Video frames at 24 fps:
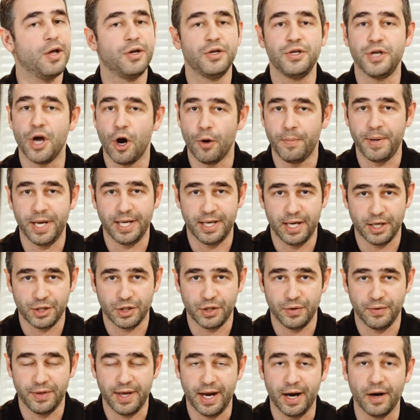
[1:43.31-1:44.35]
No big
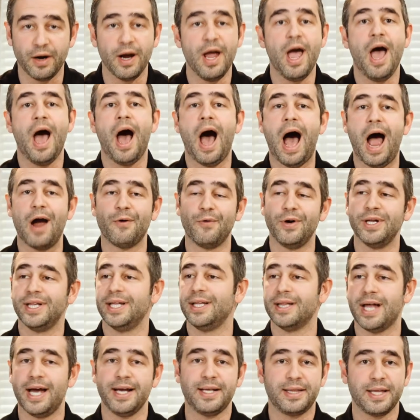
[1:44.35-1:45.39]
issue there. I
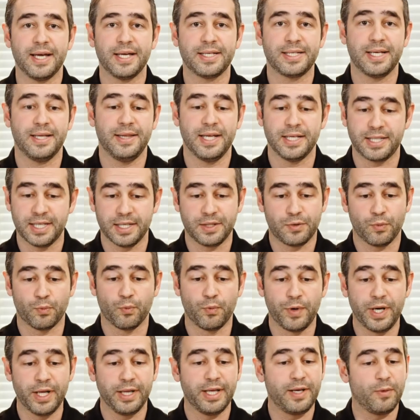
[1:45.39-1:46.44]
really like this, and this is
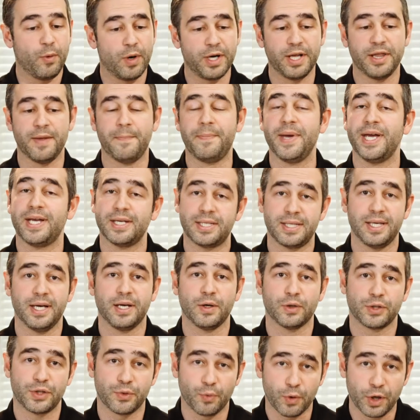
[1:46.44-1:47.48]
really one of the biggest
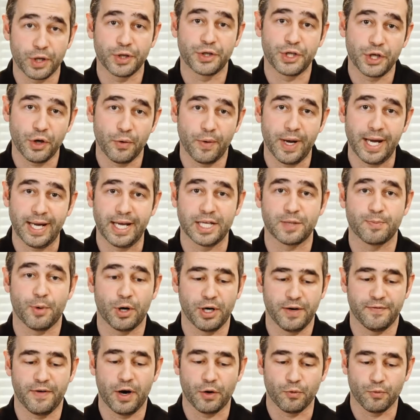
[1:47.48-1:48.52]
things we're doing as
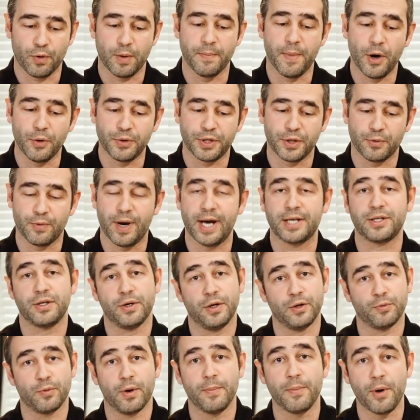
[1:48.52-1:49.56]
part of our remote
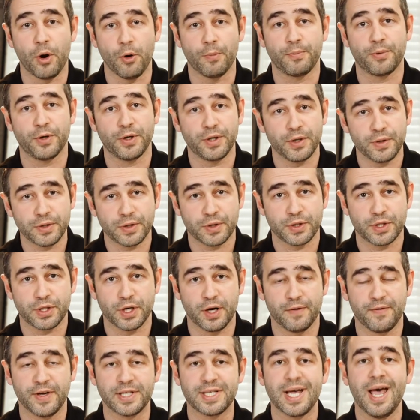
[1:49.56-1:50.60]
director and remote producer
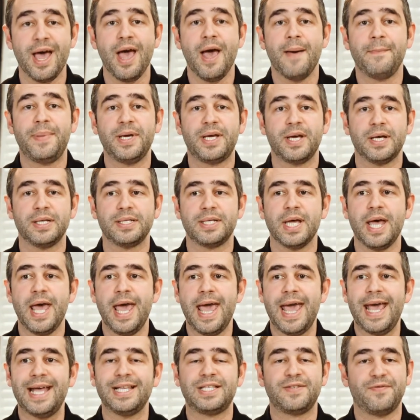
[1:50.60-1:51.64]
service, because
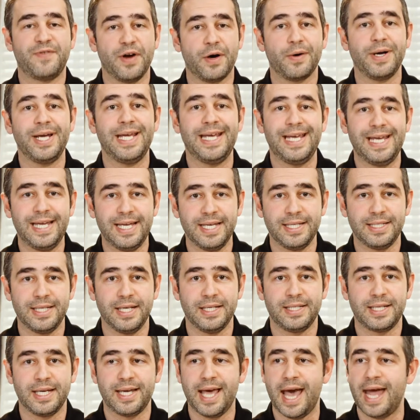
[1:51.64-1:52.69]
it's very
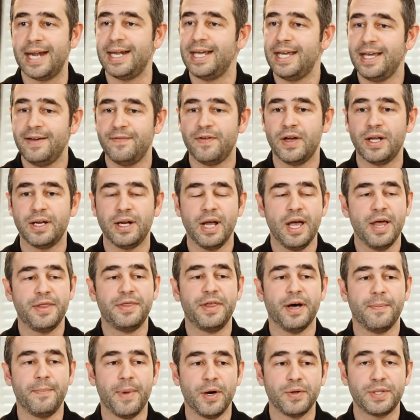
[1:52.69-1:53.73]
easy to get even
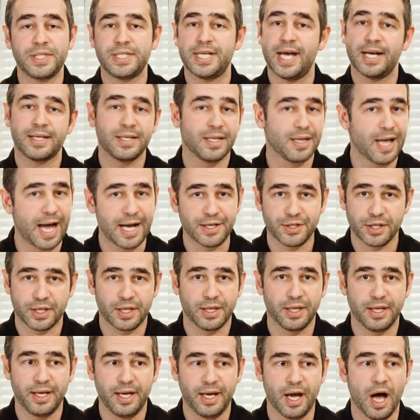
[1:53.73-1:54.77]
the most
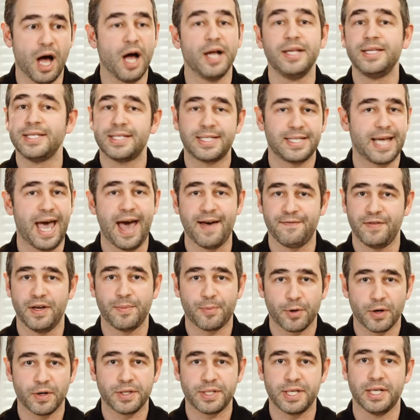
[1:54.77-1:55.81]
technologically
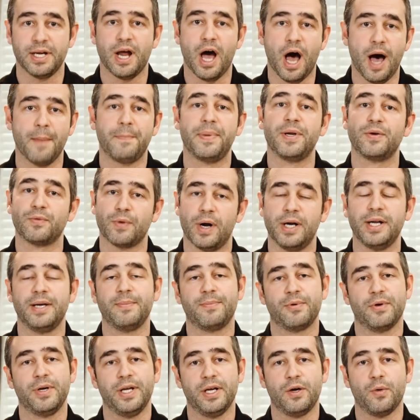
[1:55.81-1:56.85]
unsavvy person up and
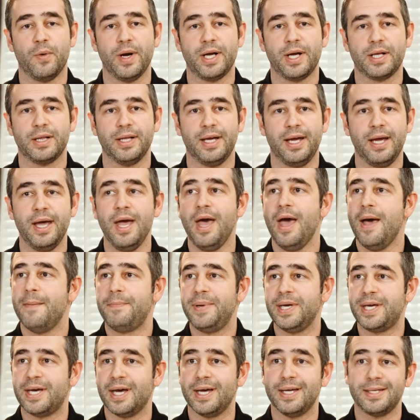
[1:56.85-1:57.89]
running pretty quickly,
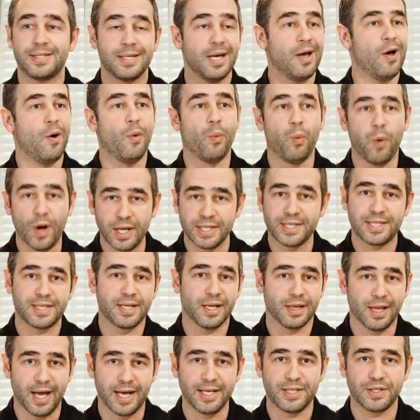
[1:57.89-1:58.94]
because once
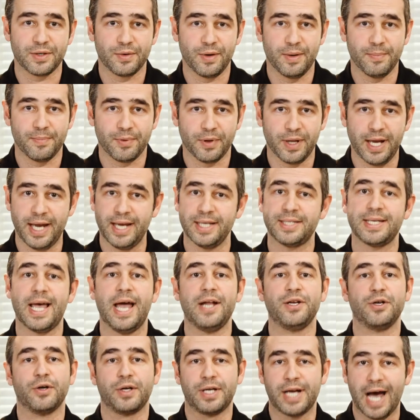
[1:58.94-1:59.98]
the lights are in place
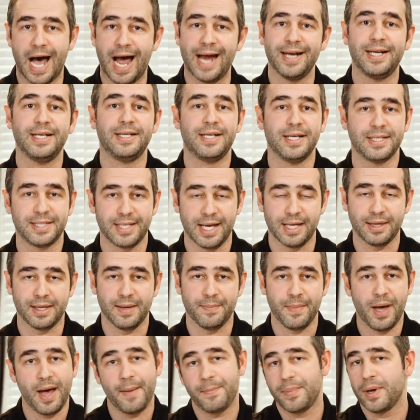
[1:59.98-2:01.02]
and you're guided to set
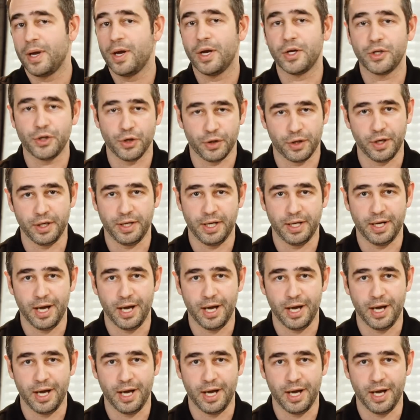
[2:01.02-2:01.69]
them up, you're good to